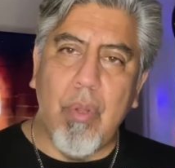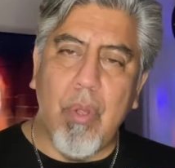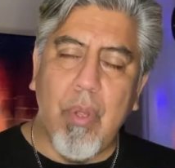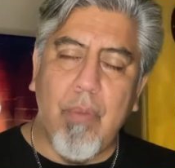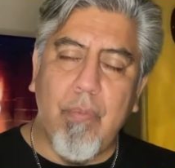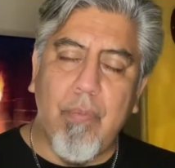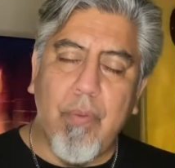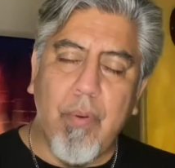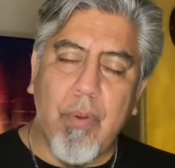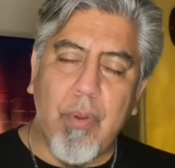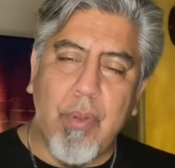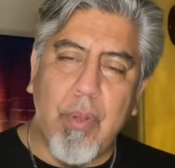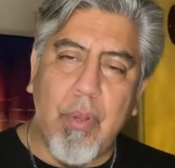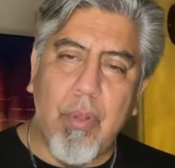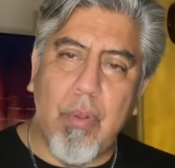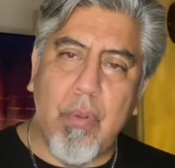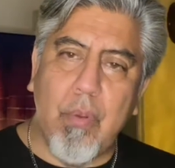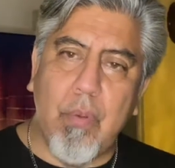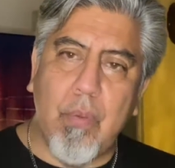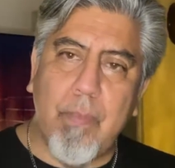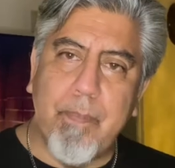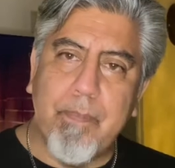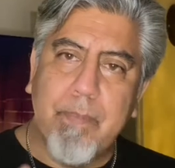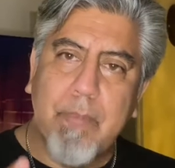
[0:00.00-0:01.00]
for
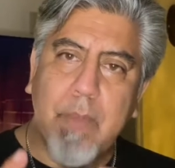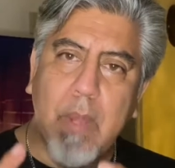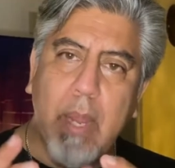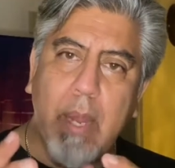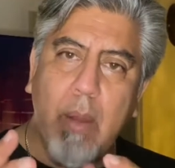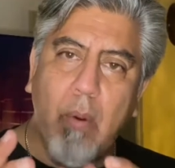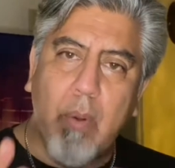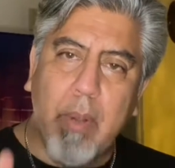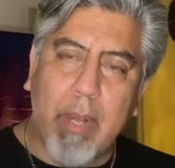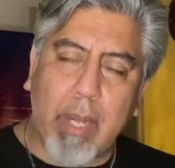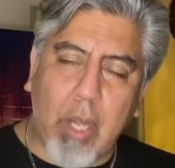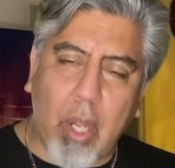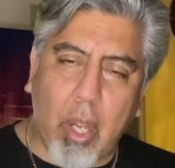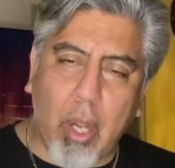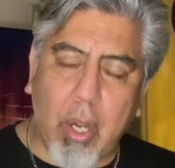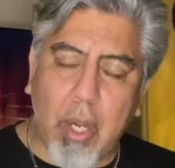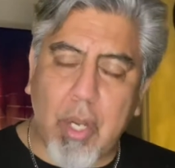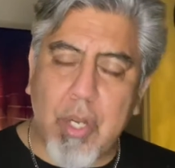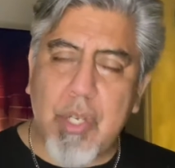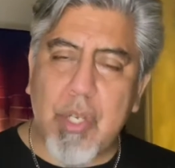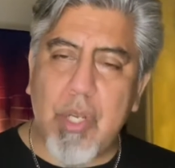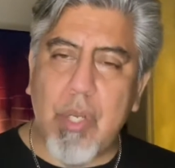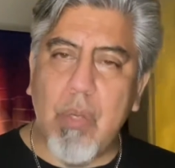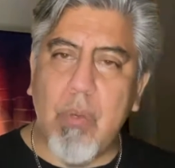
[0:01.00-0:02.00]
you and
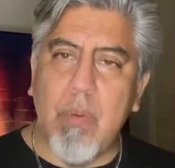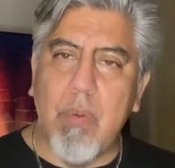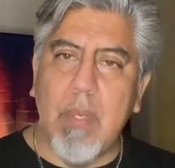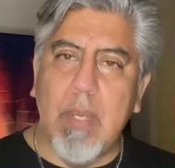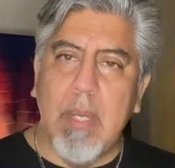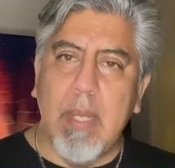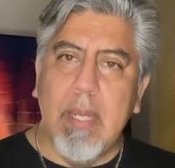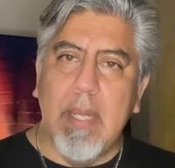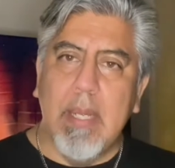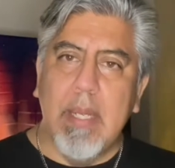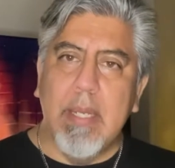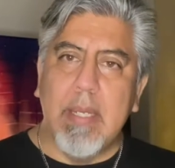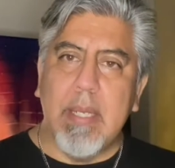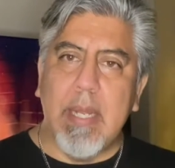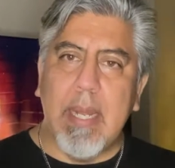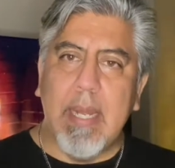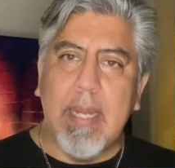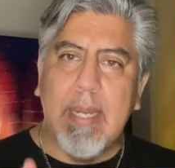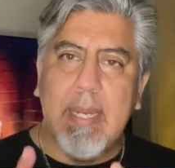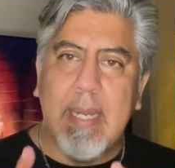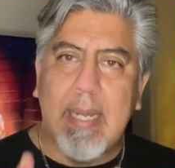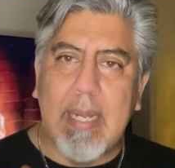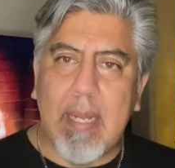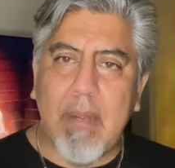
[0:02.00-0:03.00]
encourage you to
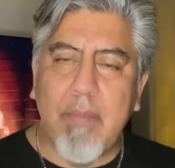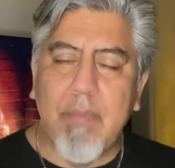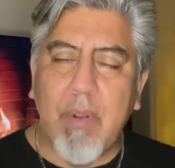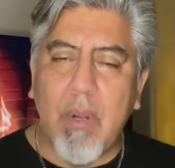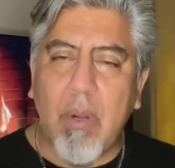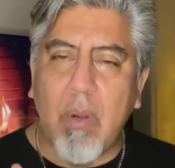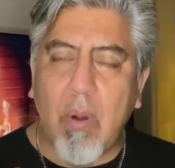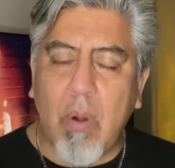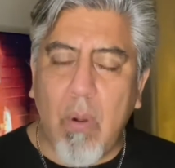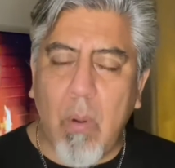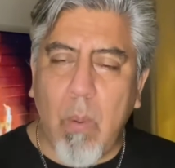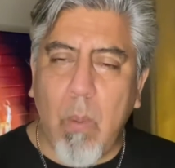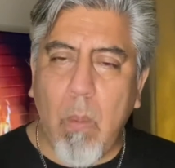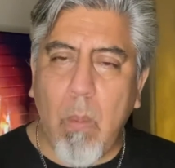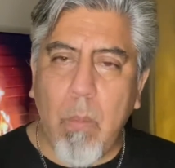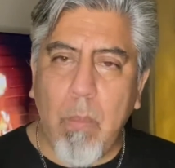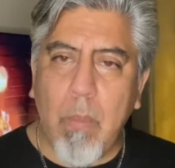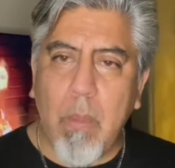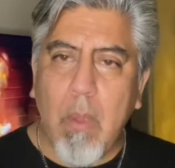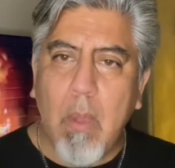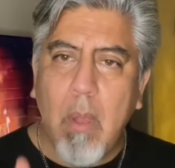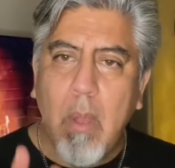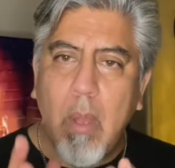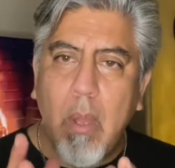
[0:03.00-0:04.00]
have your own